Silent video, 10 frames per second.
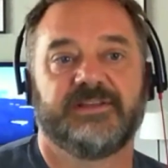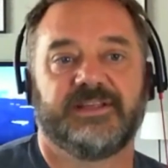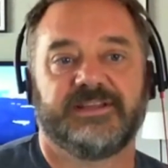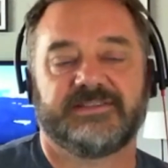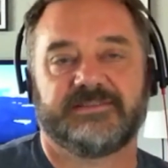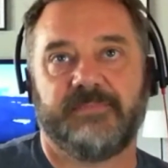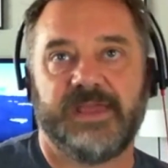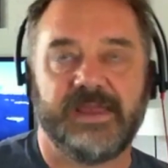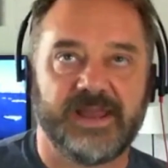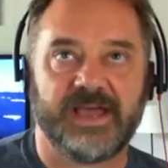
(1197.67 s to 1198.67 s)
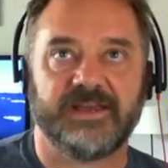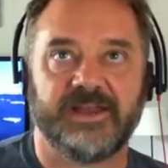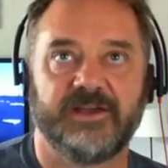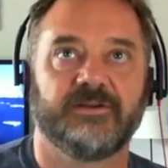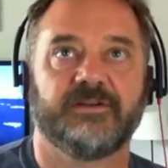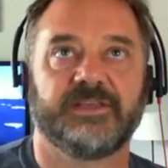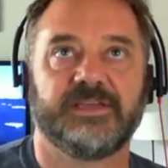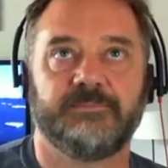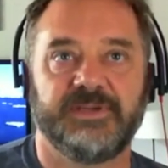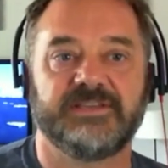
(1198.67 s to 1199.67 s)
that it's may not
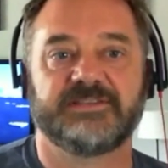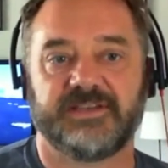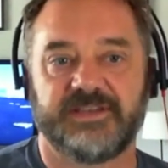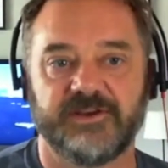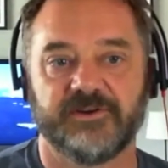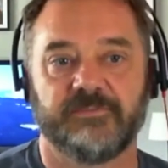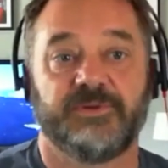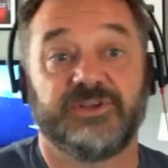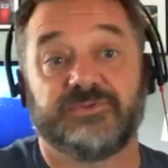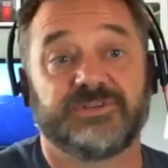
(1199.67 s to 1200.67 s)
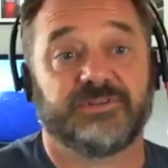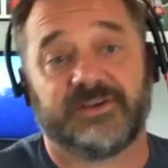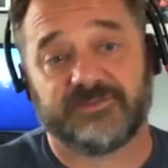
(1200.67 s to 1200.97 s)
inherently be secure, but you still have to